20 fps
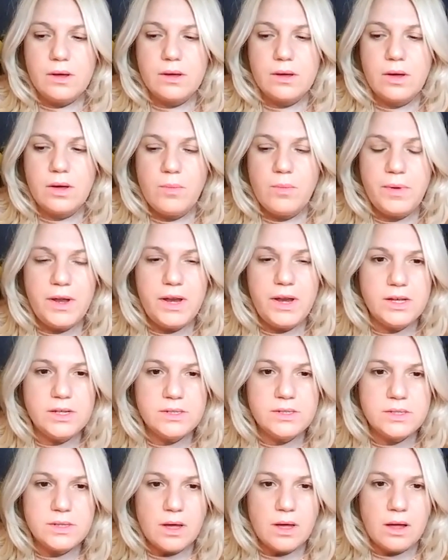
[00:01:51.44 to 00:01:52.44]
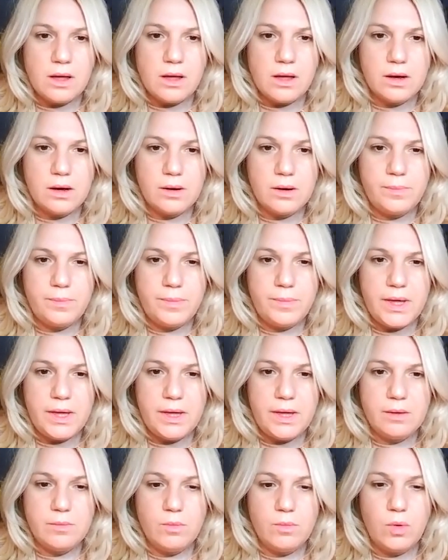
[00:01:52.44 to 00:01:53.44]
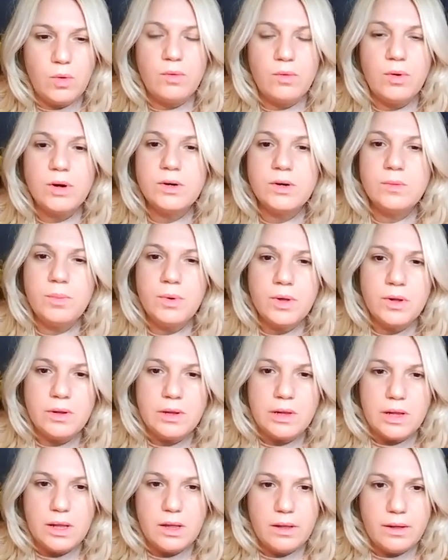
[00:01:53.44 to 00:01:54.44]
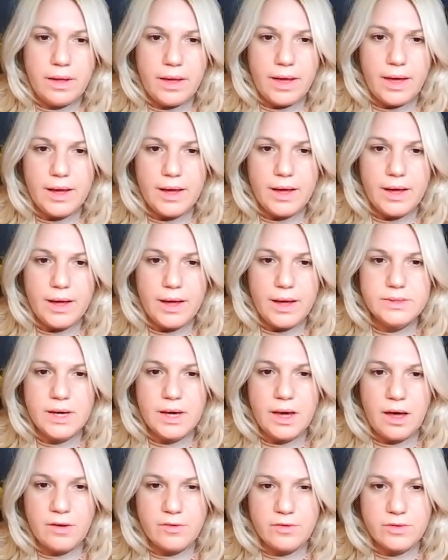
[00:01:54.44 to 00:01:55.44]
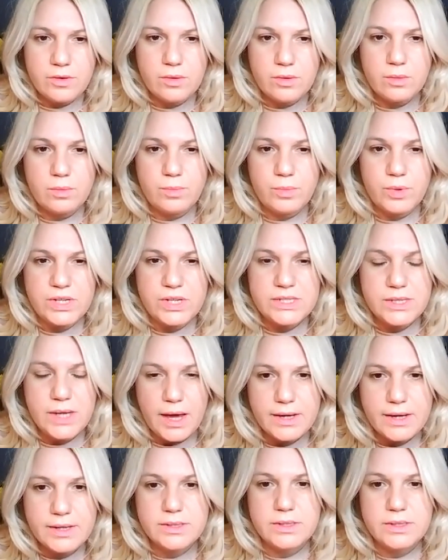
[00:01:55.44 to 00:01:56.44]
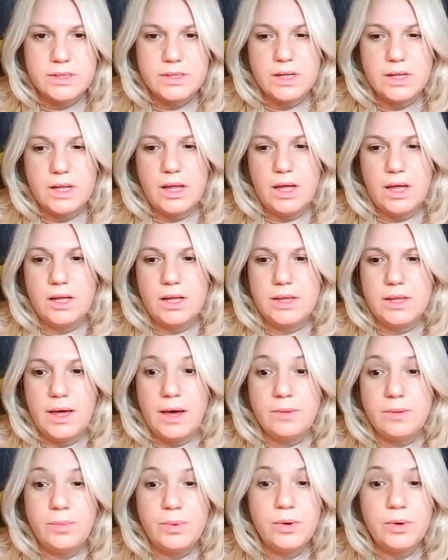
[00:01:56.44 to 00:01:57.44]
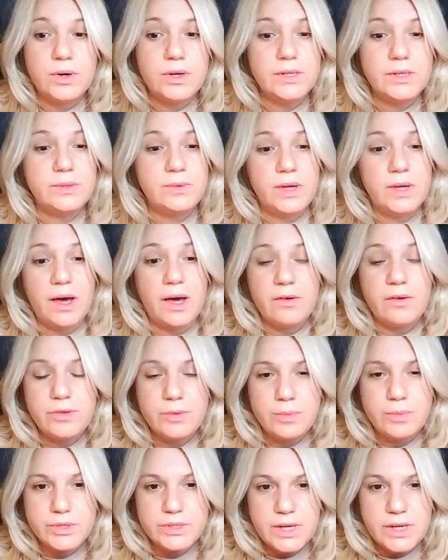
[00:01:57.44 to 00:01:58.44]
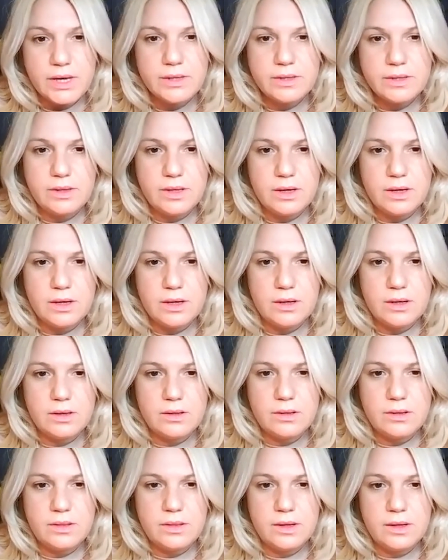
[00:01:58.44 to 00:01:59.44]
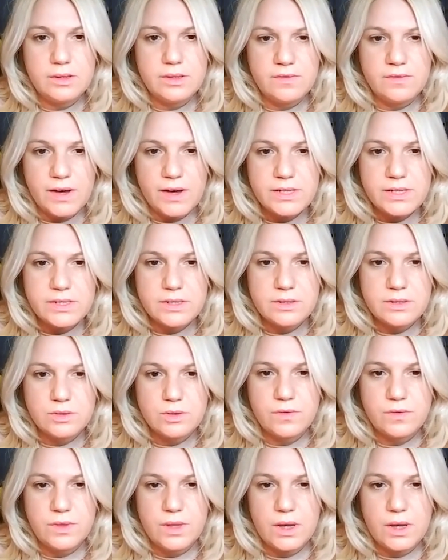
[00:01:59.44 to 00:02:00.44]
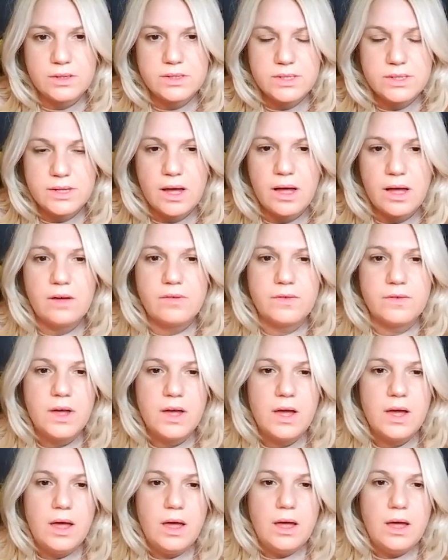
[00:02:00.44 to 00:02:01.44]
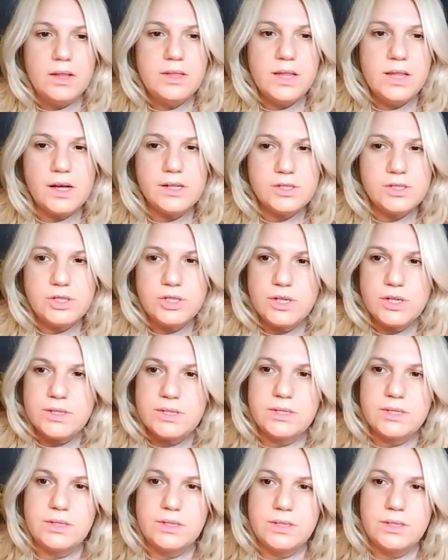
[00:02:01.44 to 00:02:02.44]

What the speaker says: companies are being more vulnerable and they have to protect endpoint. They have to protect the devices of their staff, not just